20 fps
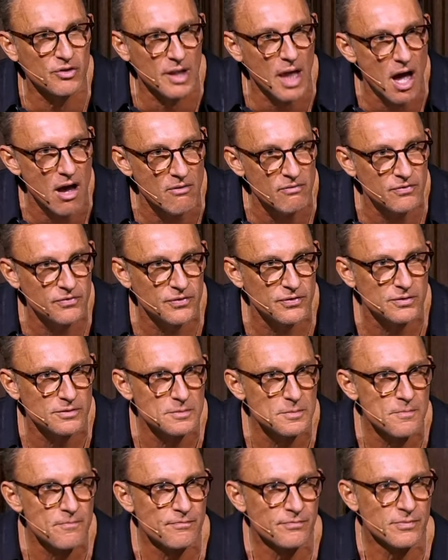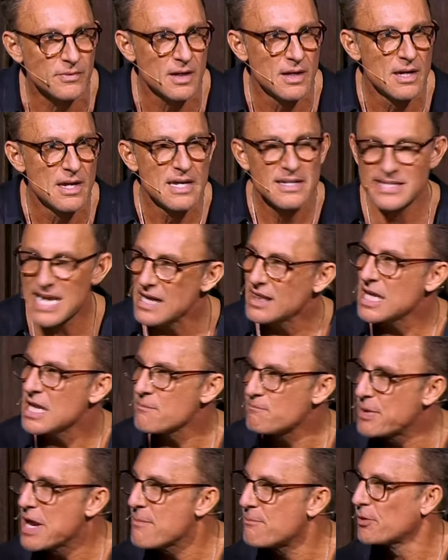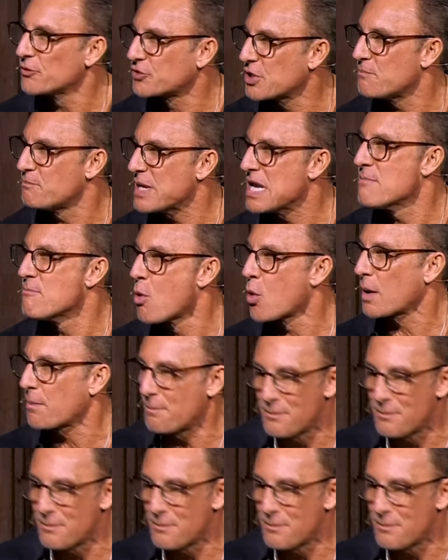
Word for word: love. Telling people to be more